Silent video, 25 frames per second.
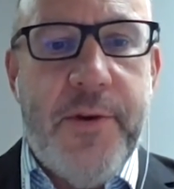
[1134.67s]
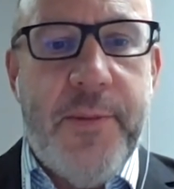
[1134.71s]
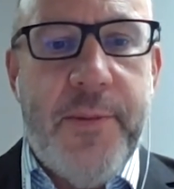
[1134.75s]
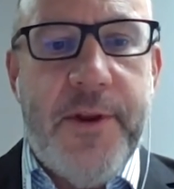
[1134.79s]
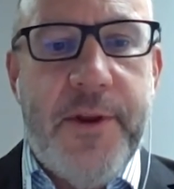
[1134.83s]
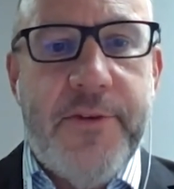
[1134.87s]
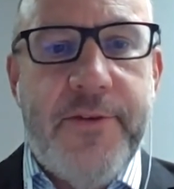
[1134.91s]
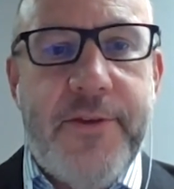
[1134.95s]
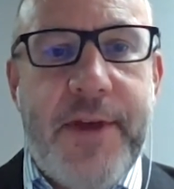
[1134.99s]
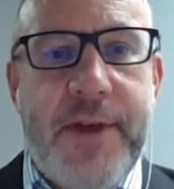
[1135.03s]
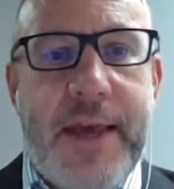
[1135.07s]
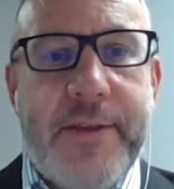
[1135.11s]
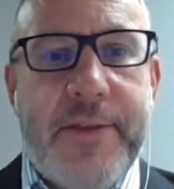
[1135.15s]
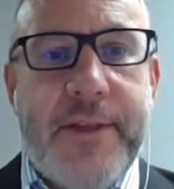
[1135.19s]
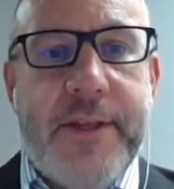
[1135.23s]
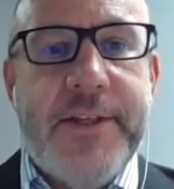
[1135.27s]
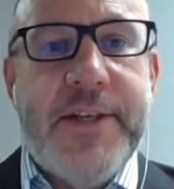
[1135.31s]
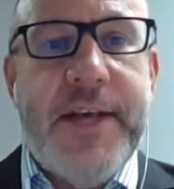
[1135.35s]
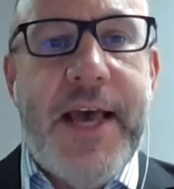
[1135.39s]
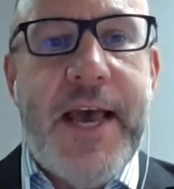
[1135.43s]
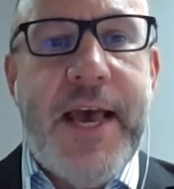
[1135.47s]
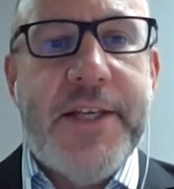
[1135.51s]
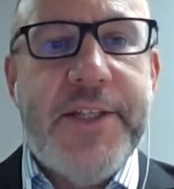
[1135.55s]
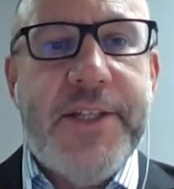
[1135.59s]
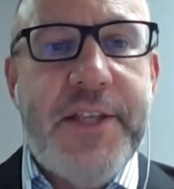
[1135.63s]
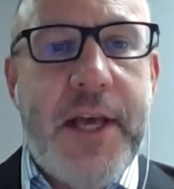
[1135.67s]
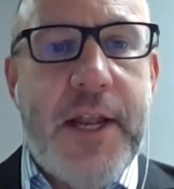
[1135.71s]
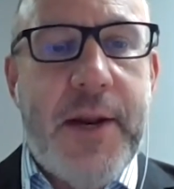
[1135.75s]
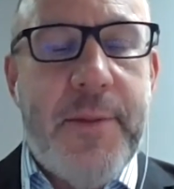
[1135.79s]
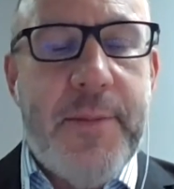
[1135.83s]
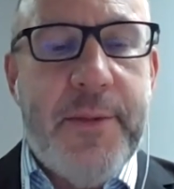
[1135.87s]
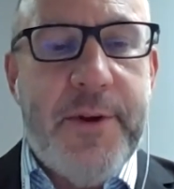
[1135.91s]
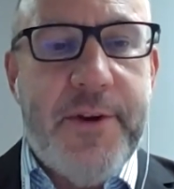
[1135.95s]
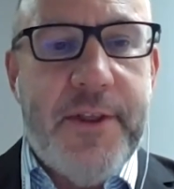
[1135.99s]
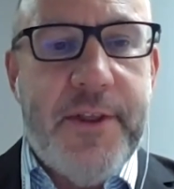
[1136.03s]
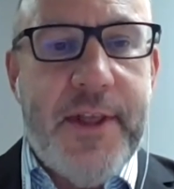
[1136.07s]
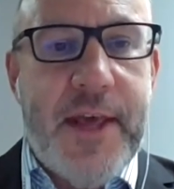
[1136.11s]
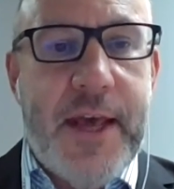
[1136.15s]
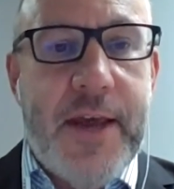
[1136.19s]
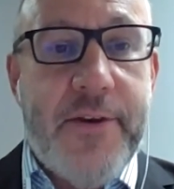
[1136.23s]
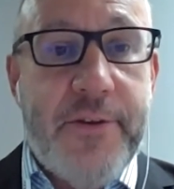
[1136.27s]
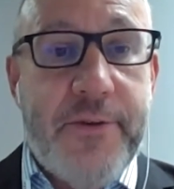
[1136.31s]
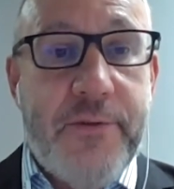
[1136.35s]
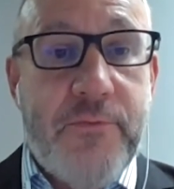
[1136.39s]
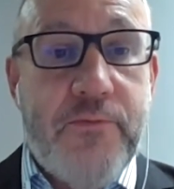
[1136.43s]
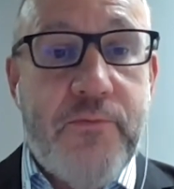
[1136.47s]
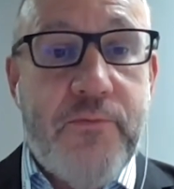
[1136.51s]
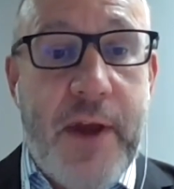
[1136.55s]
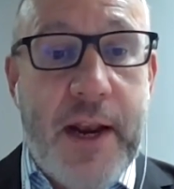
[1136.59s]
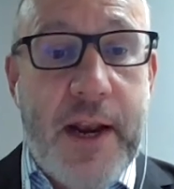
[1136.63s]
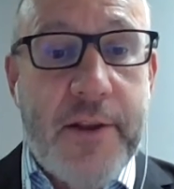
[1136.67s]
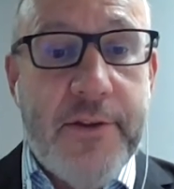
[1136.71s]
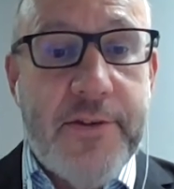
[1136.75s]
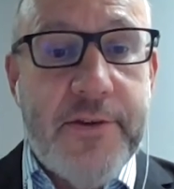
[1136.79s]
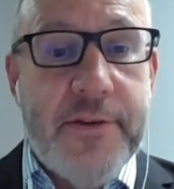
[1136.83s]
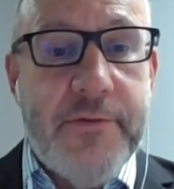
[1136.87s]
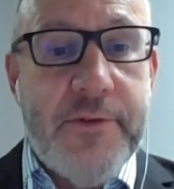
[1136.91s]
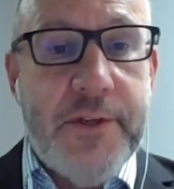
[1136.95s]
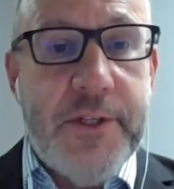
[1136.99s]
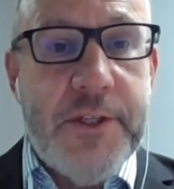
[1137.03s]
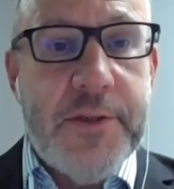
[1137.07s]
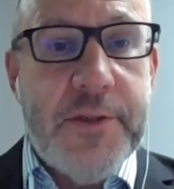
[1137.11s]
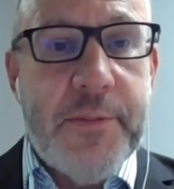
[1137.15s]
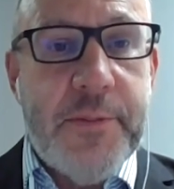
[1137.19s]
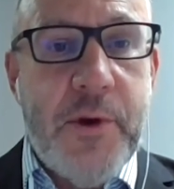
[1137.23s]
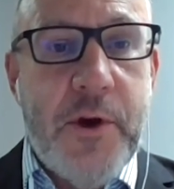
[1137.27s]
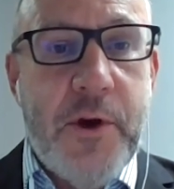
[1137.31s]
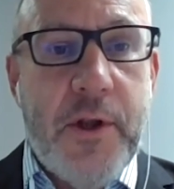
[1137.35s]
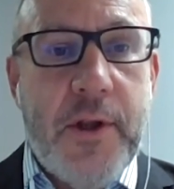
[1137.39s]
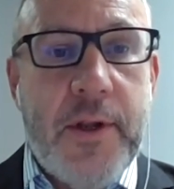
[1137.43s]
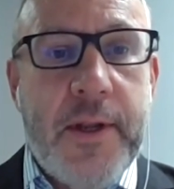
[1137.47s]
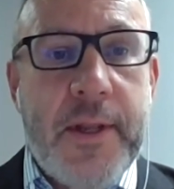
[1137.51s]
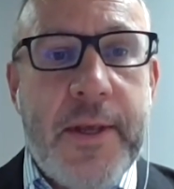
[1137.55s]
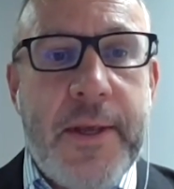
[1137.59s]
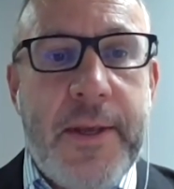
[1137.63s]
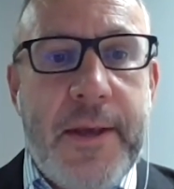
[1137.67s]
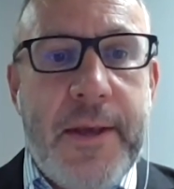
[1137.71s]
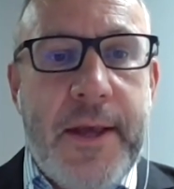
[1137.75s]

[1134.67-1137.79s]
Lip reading: I mean, the tax element of that is relatively small.